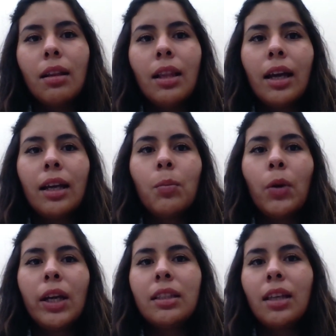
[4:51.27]
like
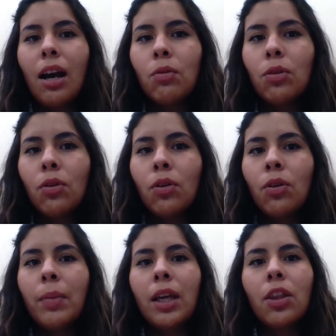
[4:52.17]
breakdown
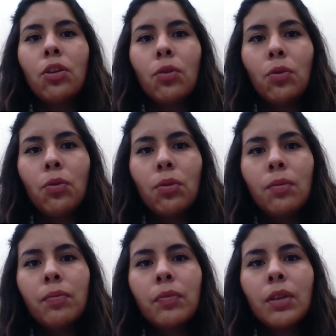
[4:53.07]
or breakthrough.
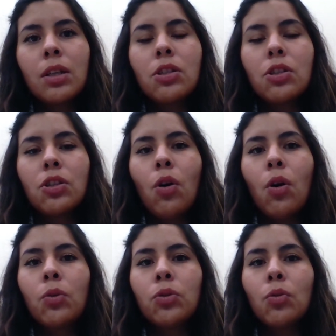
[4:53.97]

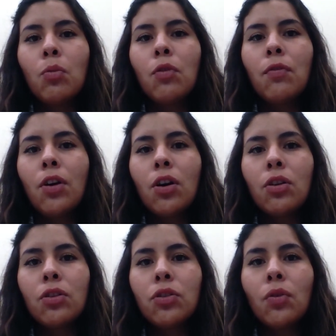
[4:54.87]
So to move
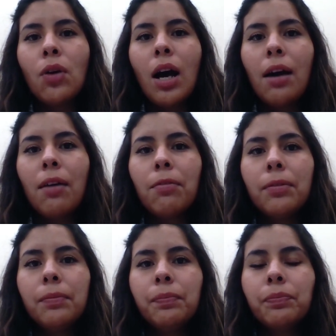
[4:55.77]
on, you have
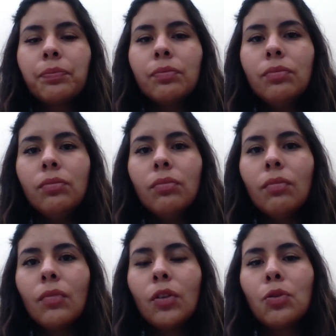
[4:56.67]

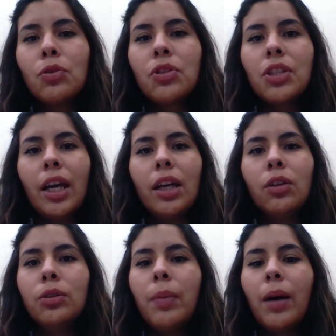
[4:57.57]
to say
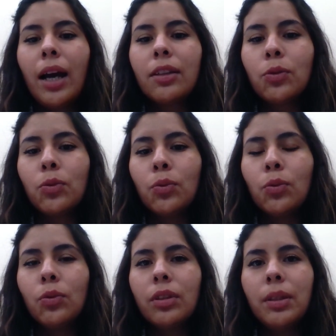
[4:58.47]
goodbye
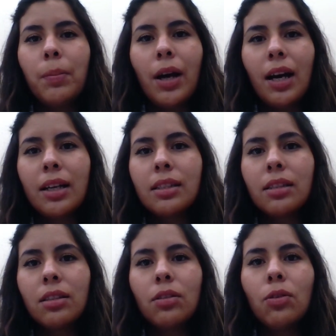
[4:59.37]
to the
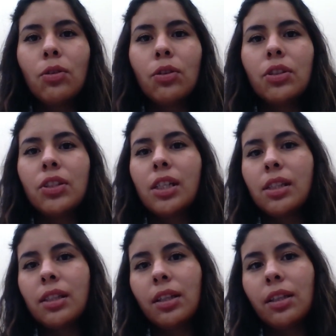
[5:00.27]
past or
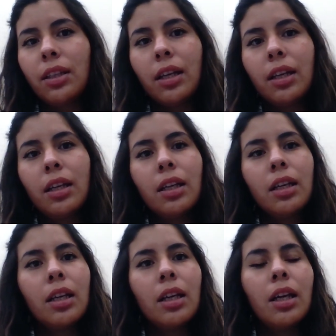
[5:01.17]
yesterday.
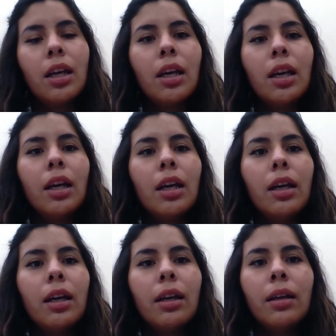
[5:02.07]

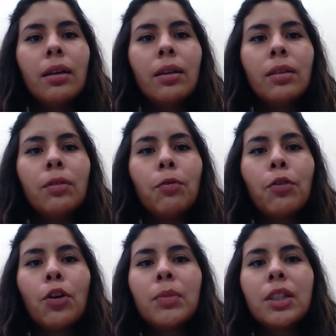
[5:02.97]
And
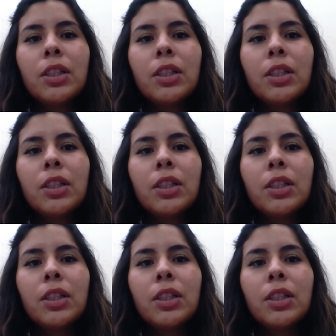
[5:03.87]
from